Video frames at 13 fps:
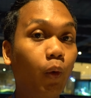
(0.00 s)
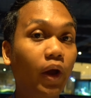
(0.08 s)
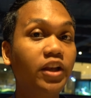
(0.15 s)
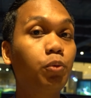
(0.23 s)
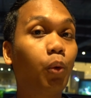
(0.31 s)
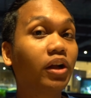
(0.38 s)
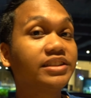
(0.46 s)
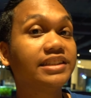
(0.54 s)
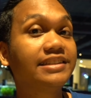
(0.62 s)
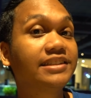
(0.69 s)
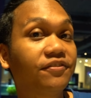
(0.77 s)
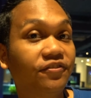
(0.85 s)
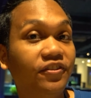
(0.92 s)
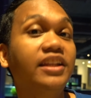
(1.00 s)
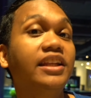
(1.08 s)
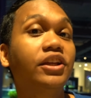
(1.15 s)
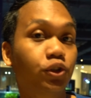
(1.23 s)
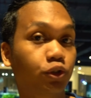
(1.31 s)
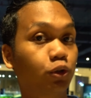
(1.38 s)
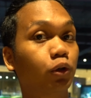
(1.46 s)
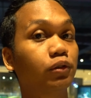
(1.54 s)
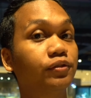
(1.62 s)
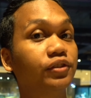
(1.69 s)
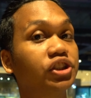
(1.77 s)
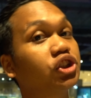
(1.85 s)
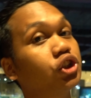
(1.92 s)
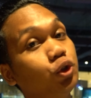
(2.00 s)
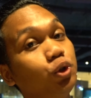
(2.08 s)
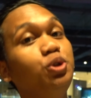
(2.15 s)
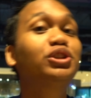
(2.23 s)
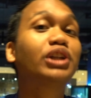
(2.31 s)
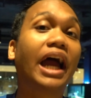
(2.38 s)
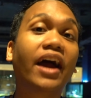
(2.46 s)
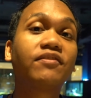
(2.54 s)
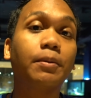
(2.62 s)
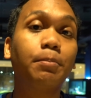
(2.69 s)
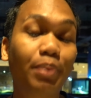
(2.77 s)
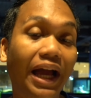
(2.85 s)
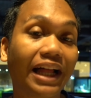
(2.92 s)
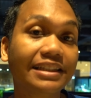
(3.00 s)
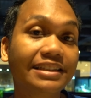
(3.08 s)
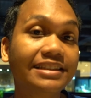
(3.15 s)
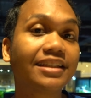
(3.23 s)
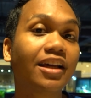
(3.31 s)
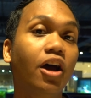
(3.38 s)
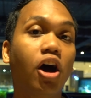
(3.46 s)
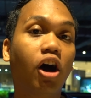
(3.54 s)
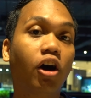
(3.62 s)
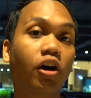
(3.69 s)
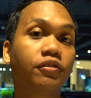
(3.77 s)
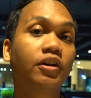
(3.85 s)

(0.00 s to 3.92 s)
when wanting to feeding your goldfish, you need to have a balance of